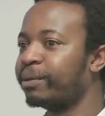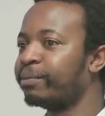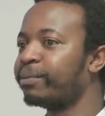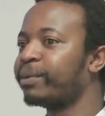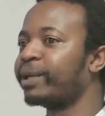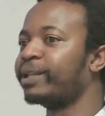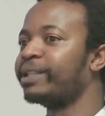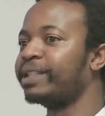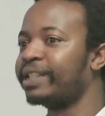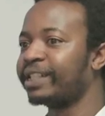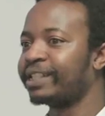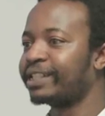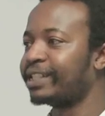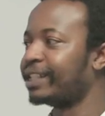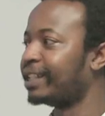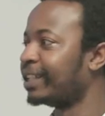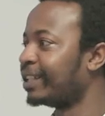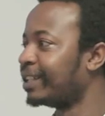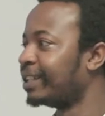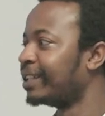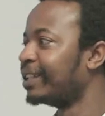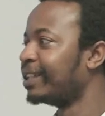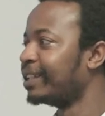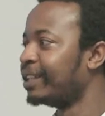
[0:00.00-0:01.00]

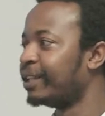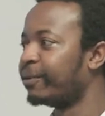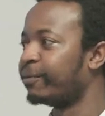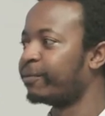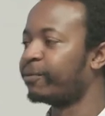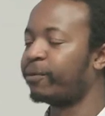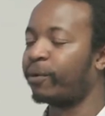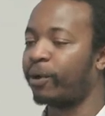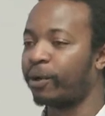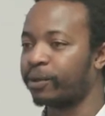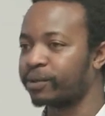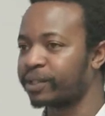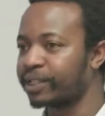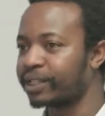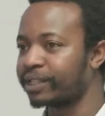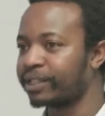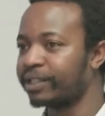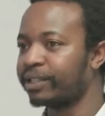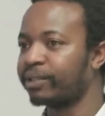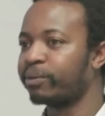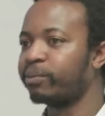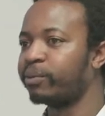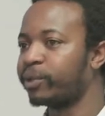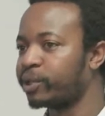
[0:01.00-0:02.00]
predicting them false,
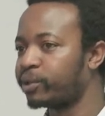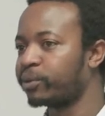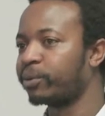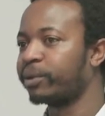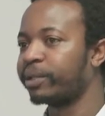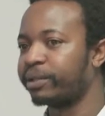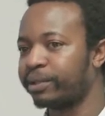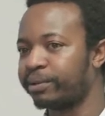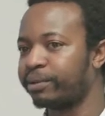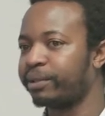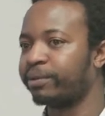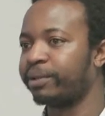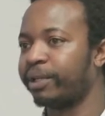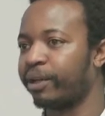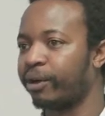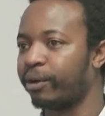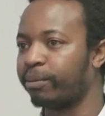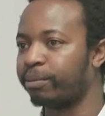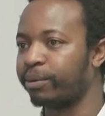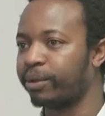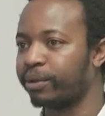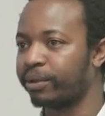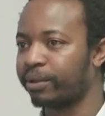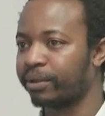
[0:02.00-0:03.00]
which won't
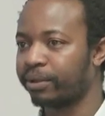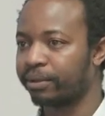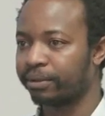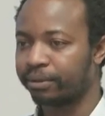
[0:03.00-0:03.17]
help you.